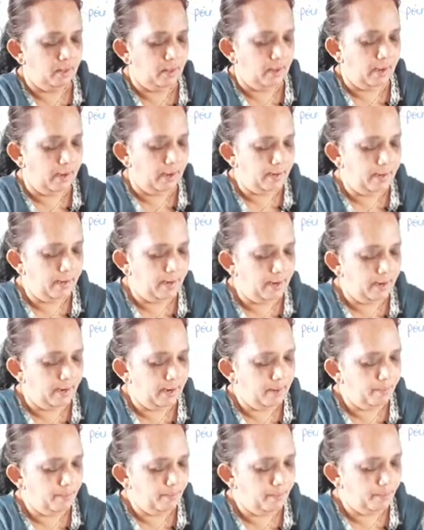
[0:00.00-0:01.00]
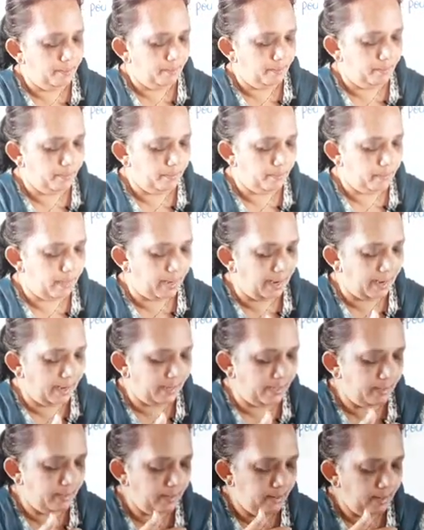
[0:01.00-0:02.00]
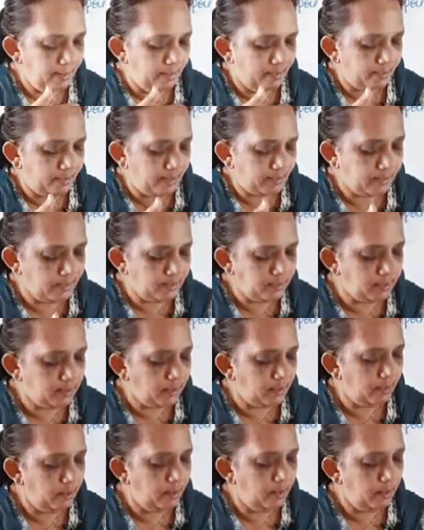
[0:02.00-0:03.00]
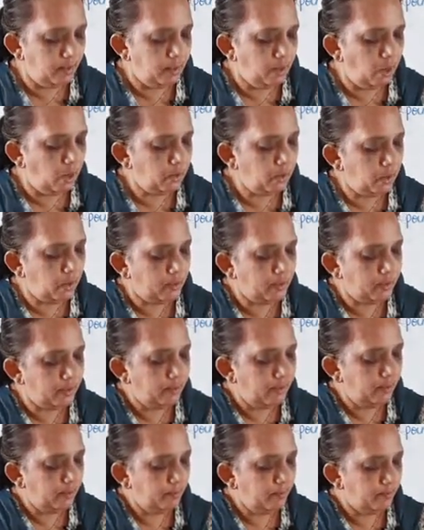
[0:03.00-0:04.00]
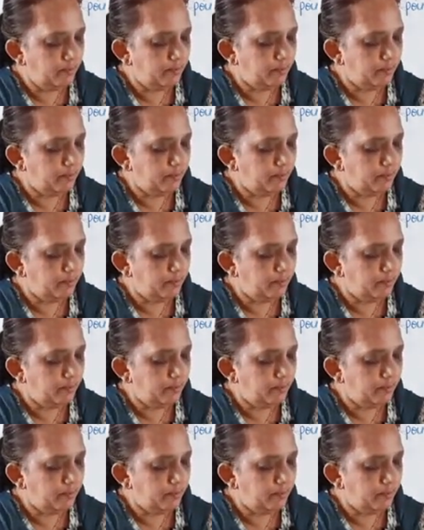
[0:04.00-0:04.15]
and a line that is not on the,